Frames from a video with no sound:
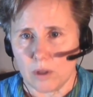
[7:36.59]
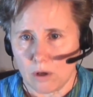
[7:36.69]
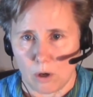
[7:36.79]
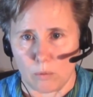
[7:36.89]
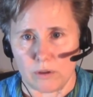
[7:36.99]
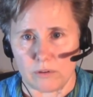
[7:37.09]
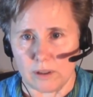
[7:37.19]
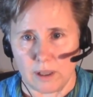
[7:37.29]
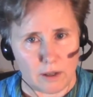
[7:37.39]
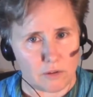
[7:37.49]
Always.
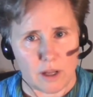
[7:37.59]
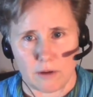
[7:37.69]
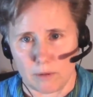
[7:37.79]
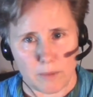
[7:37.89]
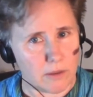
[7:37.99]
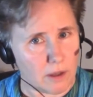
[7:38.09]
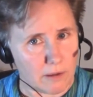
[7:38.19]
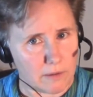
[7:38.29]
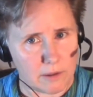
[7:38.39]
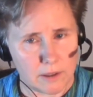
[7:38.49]
It has ever been
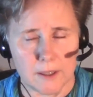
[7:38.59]
thus.